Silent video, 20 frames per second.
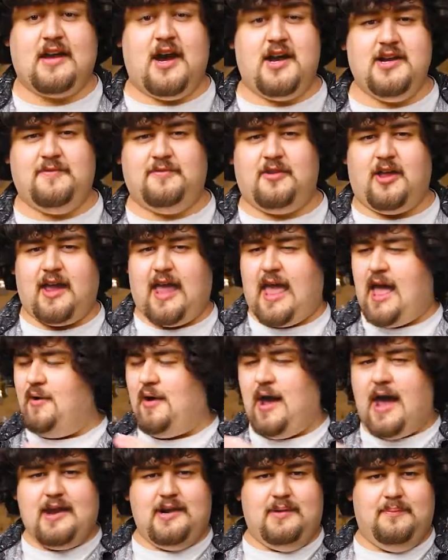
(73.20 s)
It's kind of like
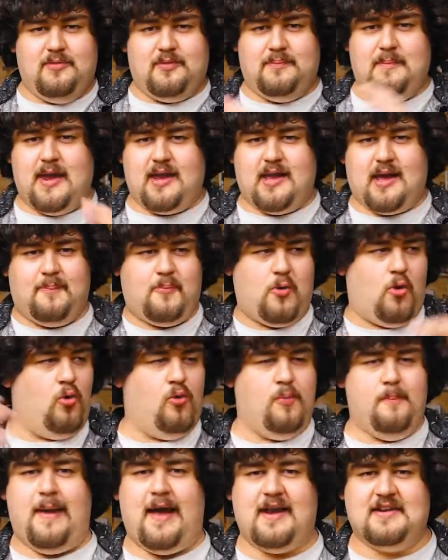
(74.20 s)
how atoms make up
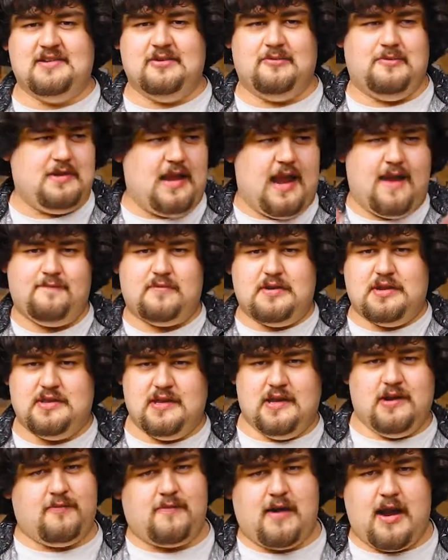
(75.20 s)
all matter and
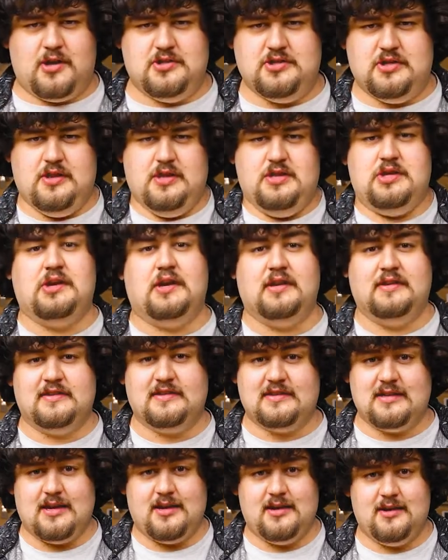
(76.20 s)
everything around you that you can
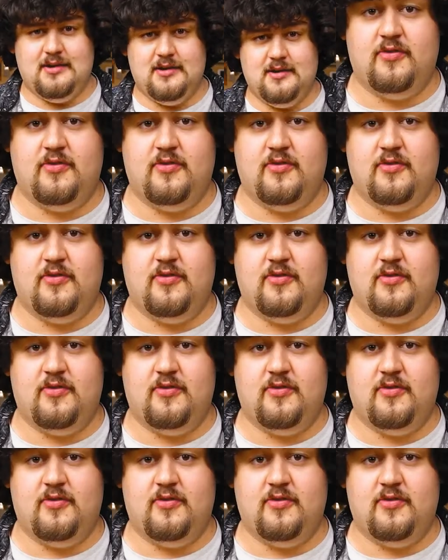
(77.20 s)
see.